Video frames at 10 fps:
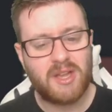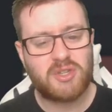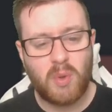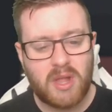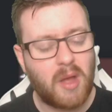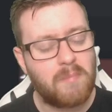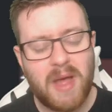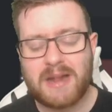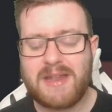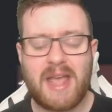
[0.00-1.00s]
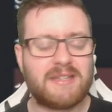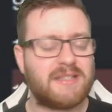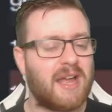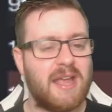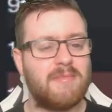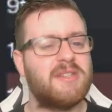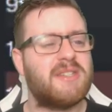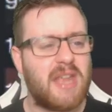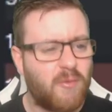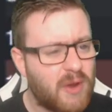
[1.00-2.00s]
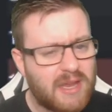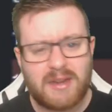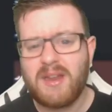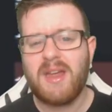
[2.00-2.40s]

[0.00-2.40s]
So we'll come back next time and see if we can